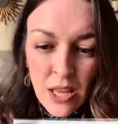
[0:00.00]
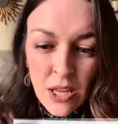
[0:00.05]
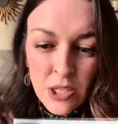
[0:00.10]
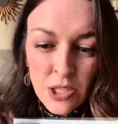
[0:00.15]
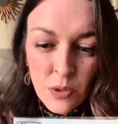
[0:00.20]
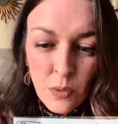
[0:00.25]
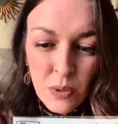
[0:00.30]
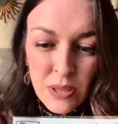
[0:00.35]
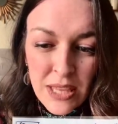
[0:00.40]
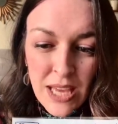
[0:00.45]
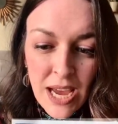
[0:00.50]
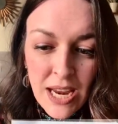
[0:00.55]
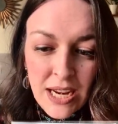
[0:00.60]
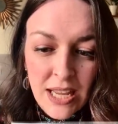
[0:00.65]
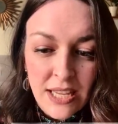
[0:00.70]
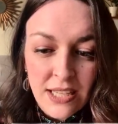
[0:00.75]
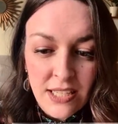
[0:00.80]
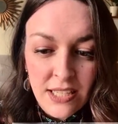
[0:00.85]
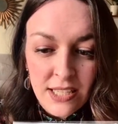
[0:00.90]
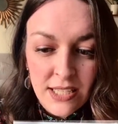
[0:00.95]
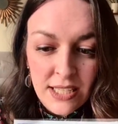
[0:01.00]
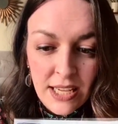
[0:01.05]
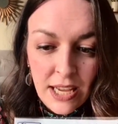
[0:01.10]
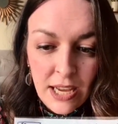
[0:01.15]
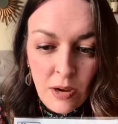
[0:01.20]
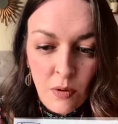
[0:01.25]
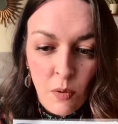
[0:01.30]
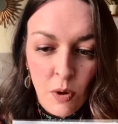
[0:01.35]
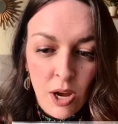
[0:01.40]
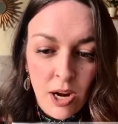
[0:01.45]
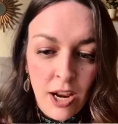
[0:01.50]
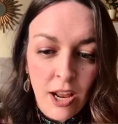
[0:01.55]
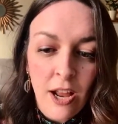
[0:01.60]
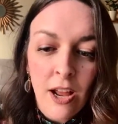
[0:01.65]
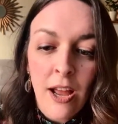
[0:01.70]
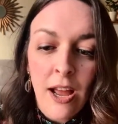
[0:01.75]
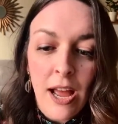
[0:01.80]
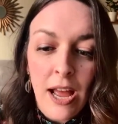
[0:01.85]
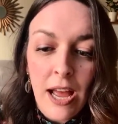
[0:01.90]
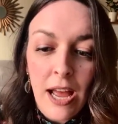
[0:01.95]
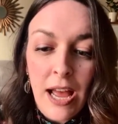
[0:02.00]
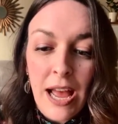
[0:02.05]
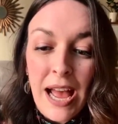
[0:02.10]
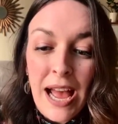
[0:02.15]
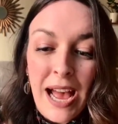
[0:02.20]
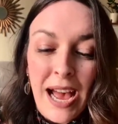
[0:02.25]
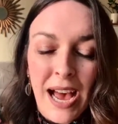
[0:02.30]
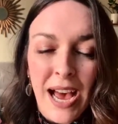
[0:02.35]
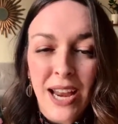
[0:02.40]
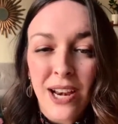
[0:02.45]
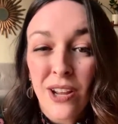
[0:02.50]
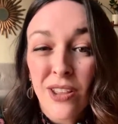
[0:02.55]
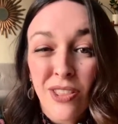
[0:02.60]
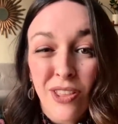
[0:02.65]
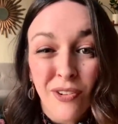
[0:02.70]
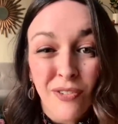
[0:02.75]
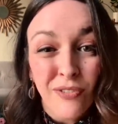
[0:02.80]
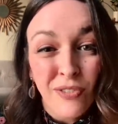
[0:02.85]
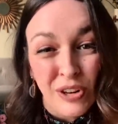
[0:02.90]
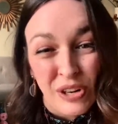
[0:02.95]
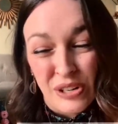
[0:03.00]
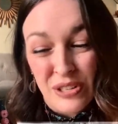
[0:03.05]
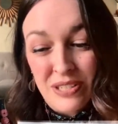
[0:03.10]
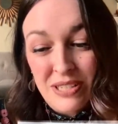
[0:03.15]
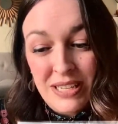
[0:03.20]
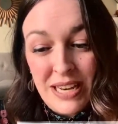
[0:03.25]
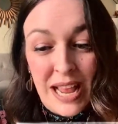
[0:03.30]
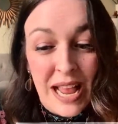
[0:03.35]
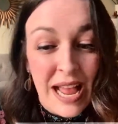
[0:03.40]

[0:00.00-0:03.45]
So what that is say I want to add the first